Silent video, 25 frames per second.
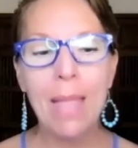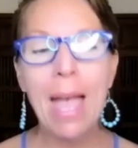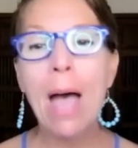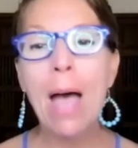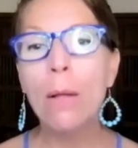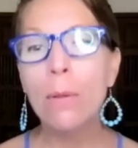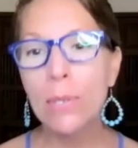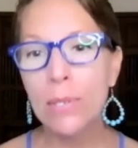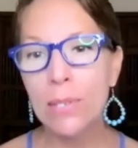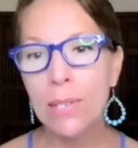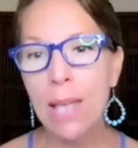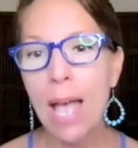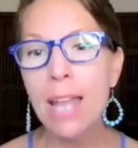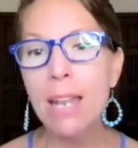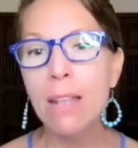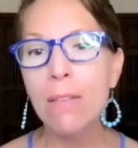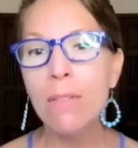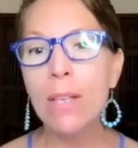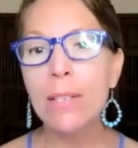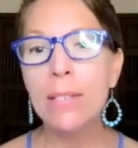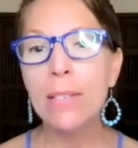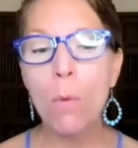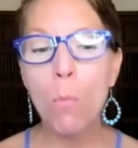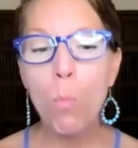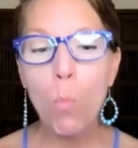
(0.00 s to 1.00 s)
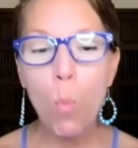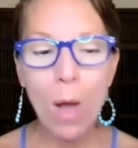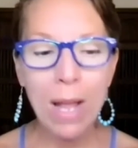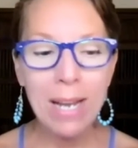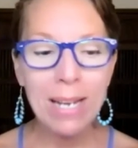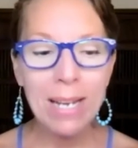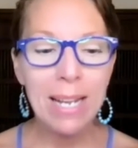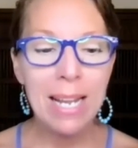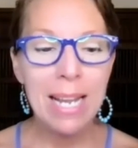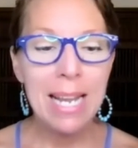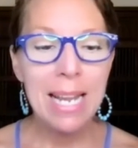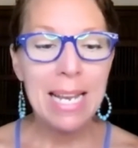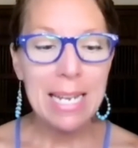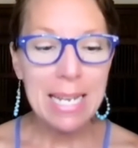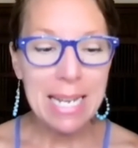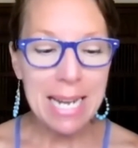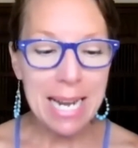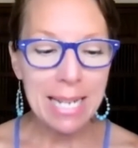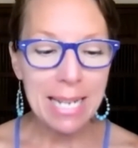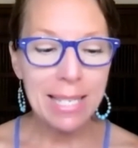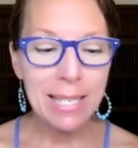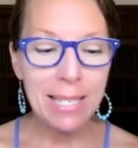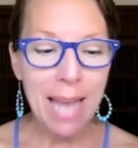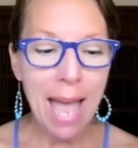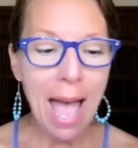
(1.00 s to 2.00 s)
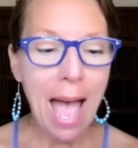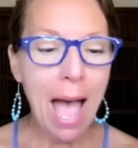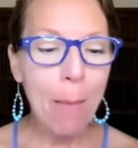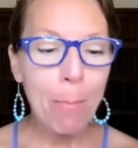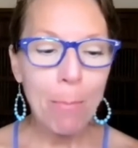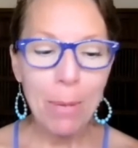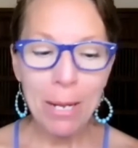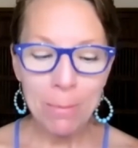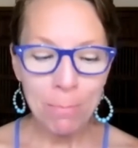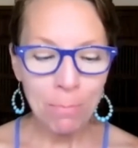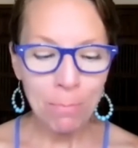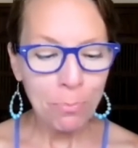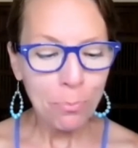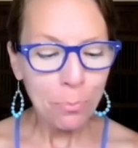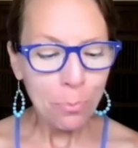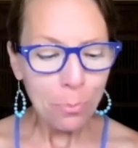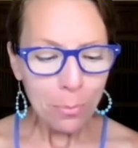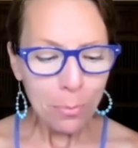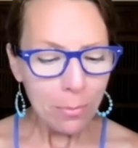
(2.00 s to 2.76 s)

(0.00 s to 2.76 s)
outside of this and what needs to happen